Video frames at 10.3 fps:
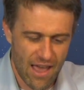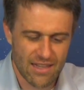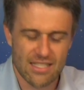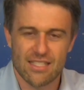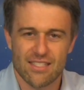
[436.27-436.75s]

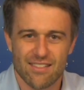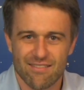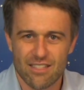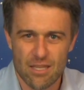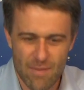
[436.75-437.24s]
as
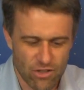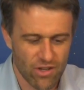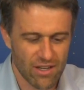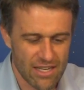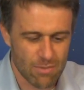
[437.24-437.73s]

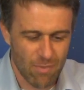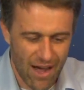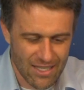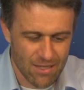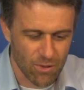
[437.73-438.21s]
symmetrically as
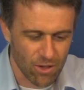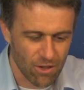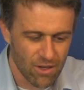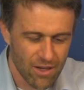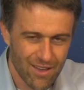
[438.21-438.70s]

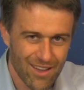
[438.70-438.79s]
possible.